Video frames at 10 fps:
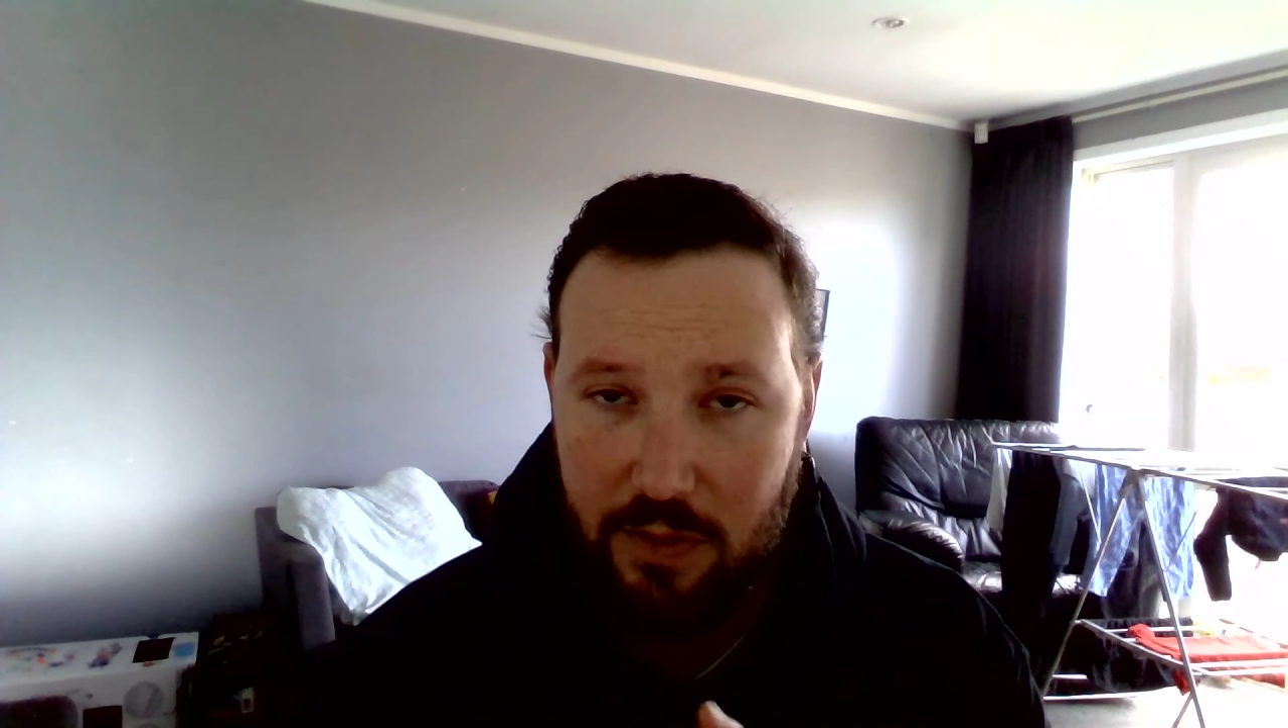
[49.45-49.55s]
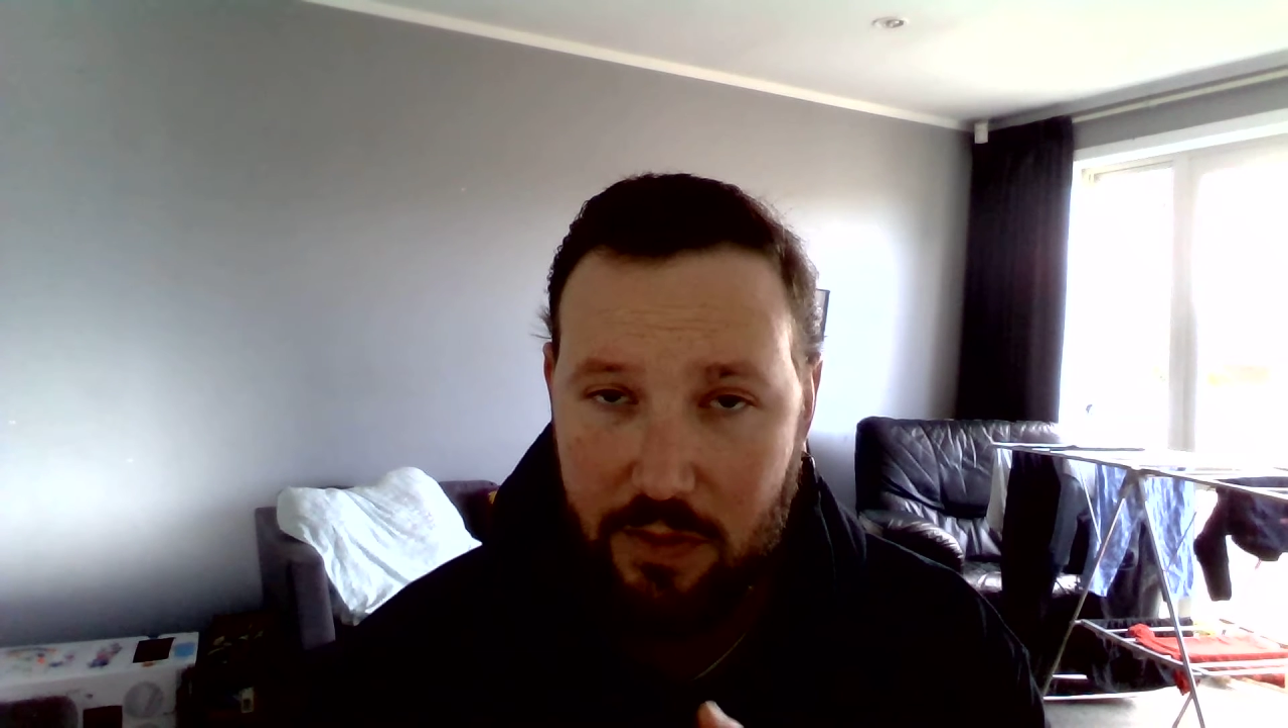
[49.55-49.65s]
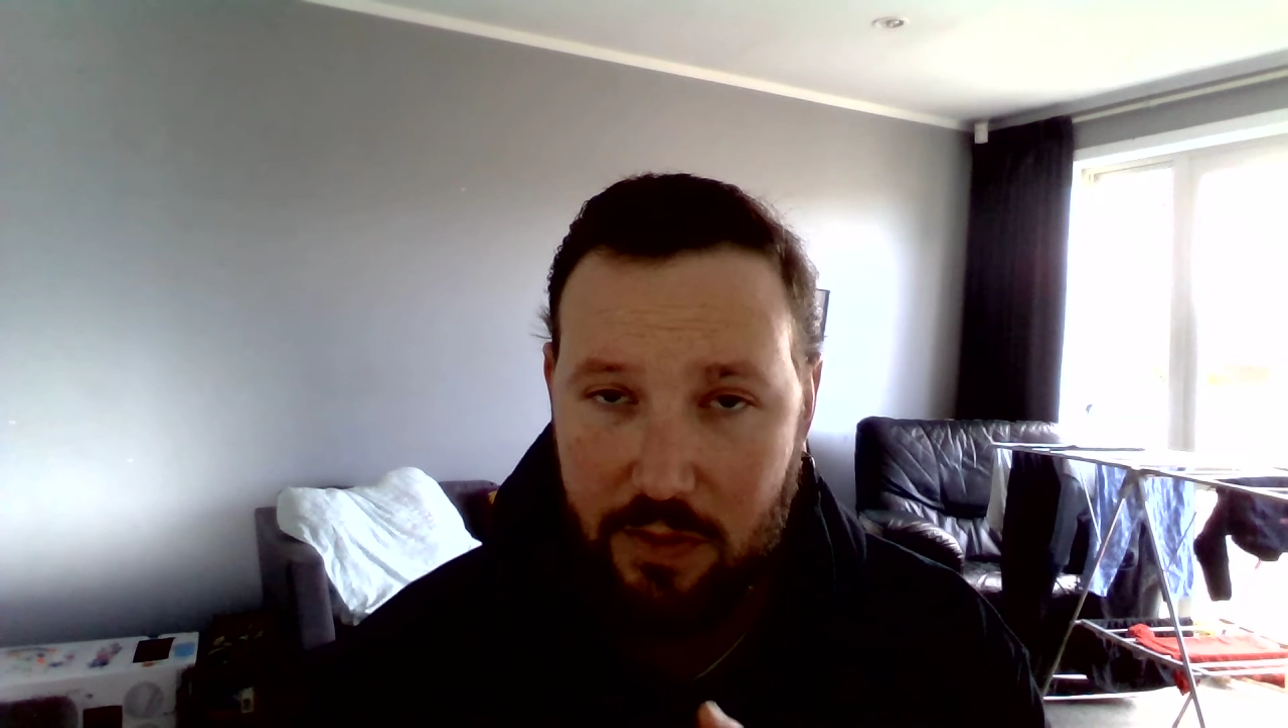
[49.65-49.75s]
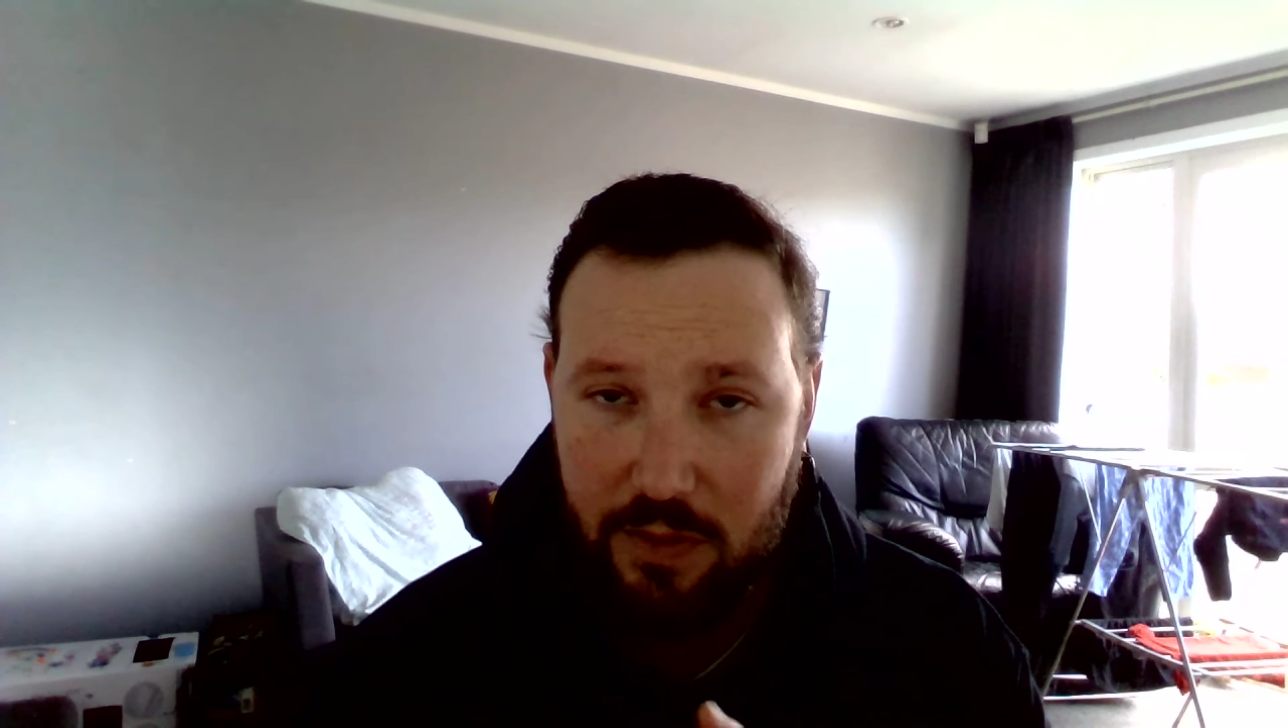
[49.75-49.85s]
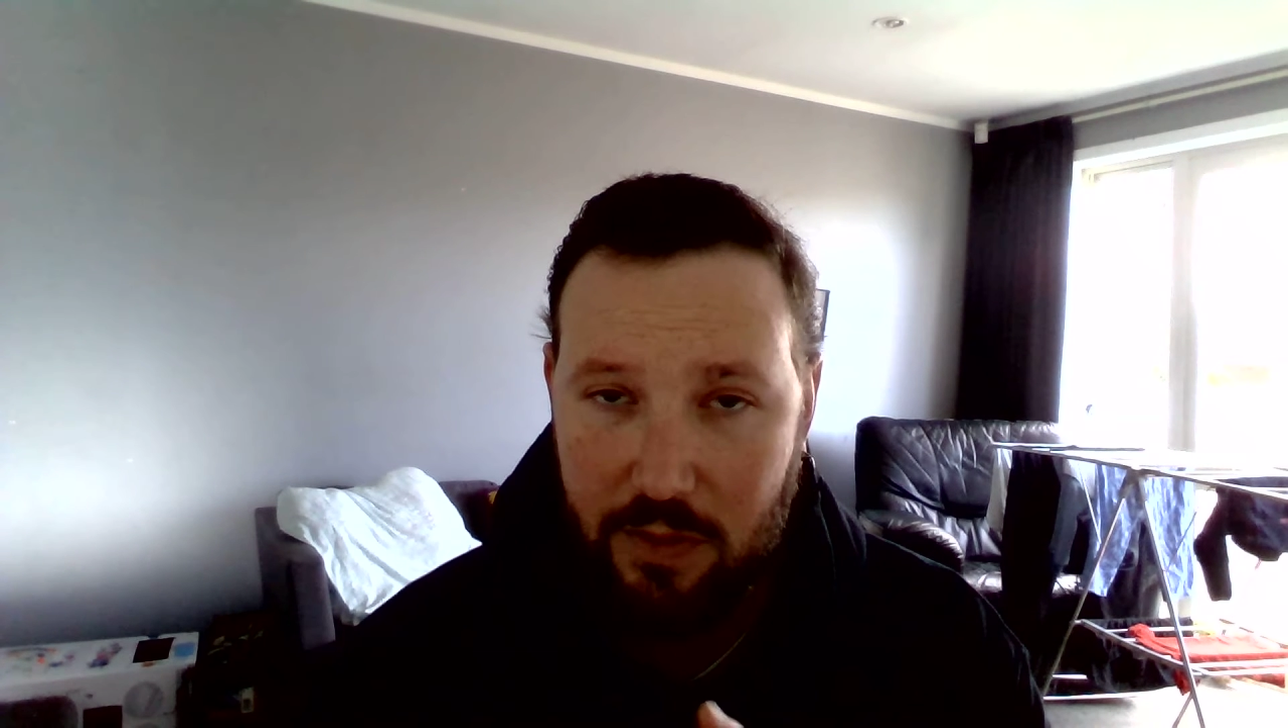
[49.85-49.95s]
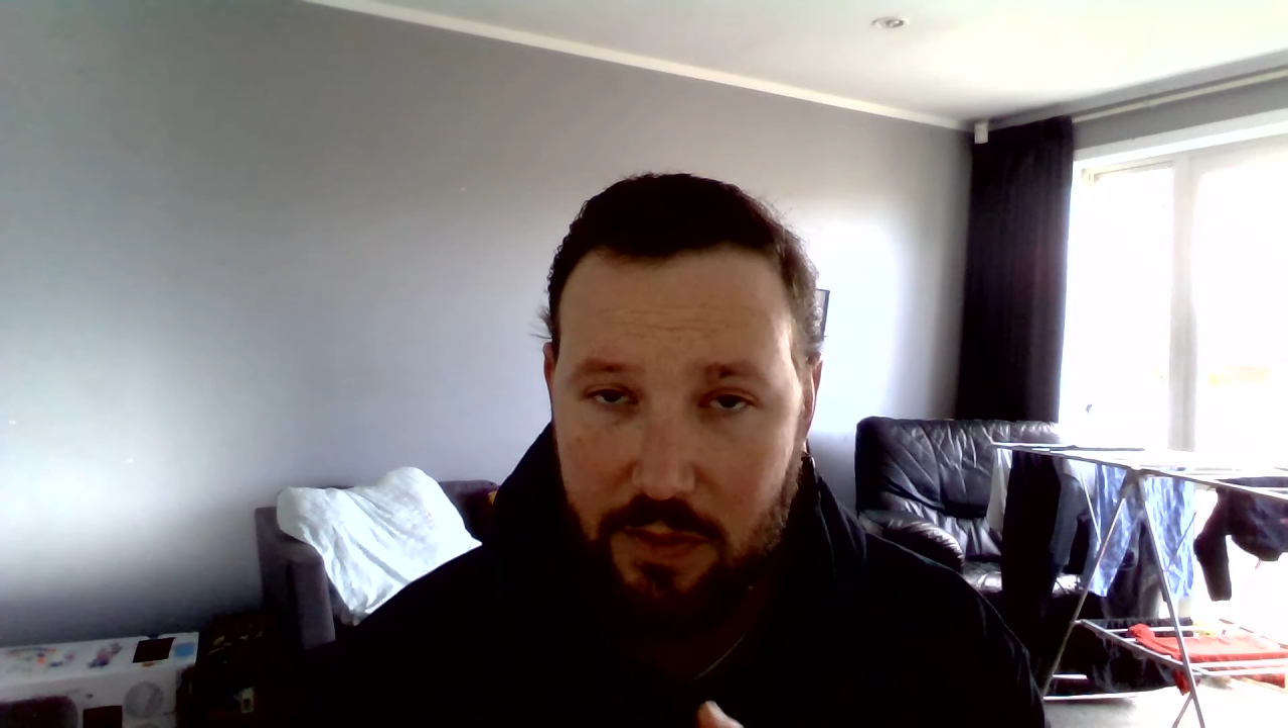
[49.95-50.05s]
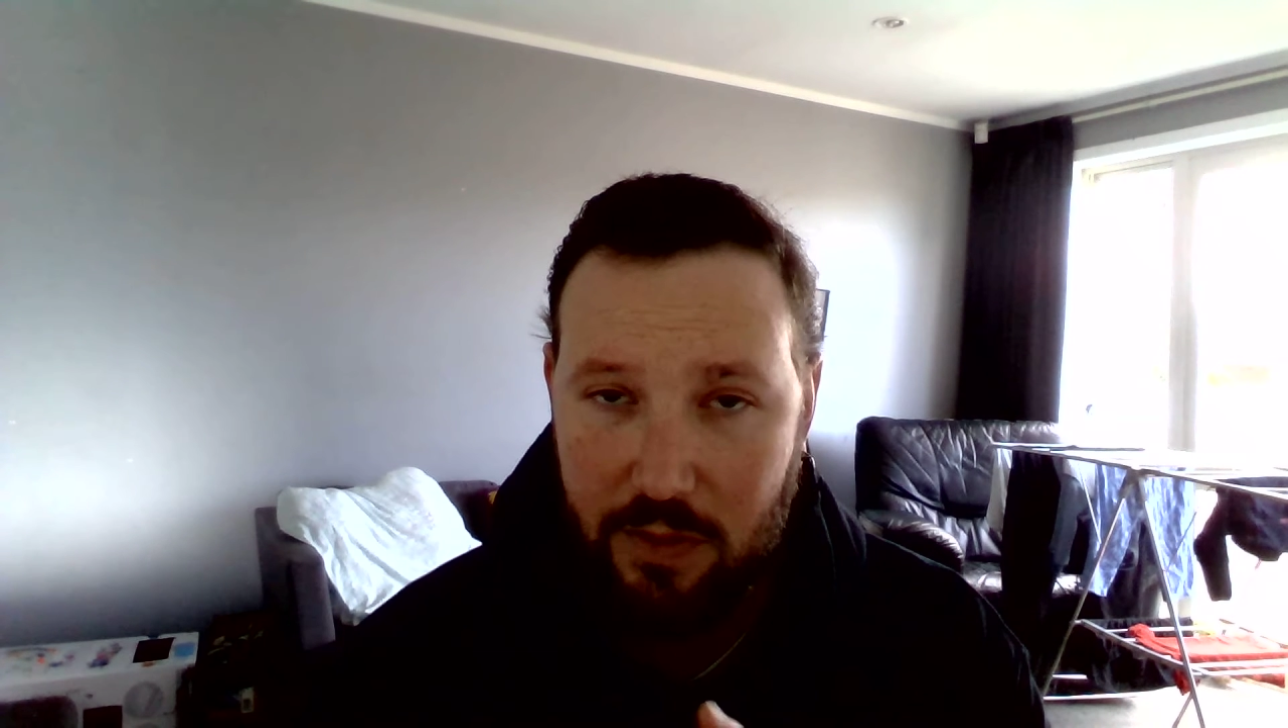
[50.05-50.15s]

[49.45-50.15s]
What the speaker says: affected by